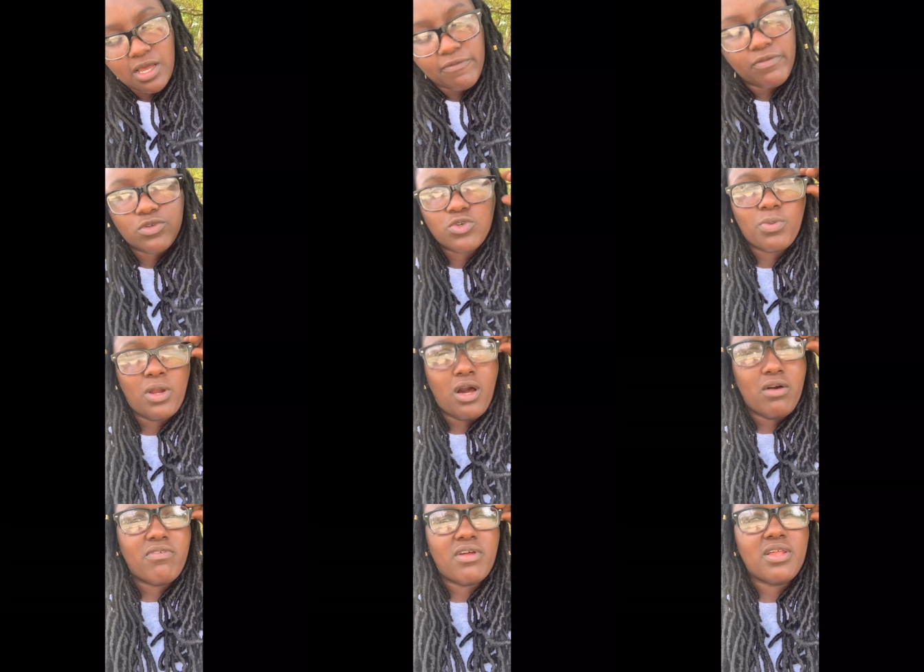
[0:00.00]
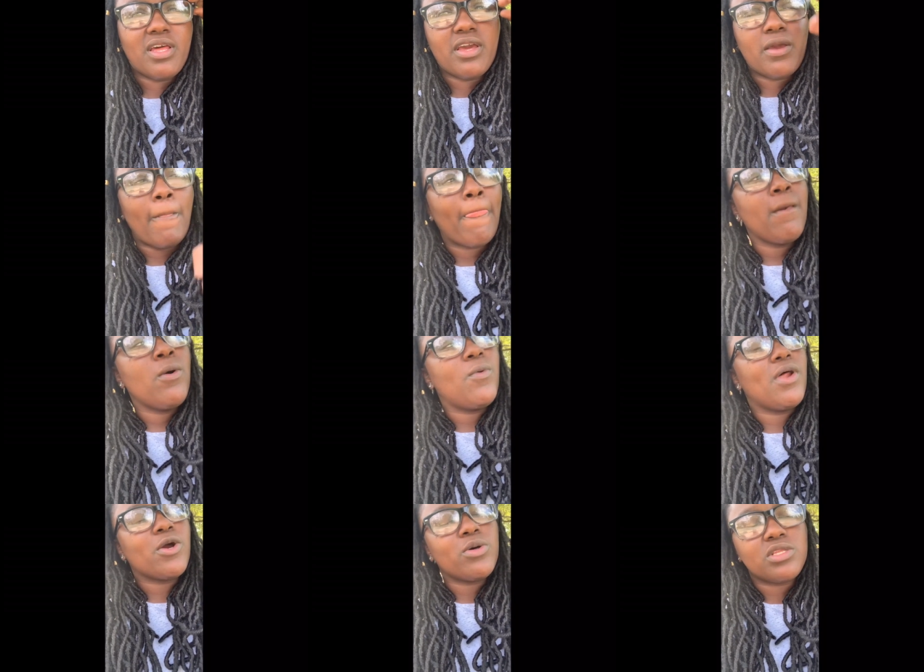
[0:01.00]
I feel super confident. Like
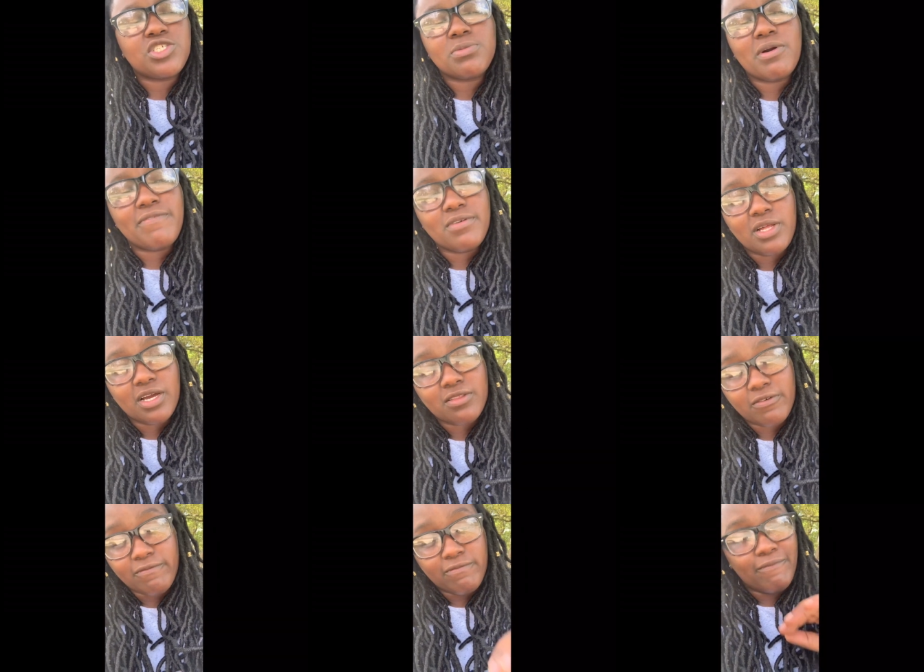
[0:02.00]
when I go to the gym, I feel like the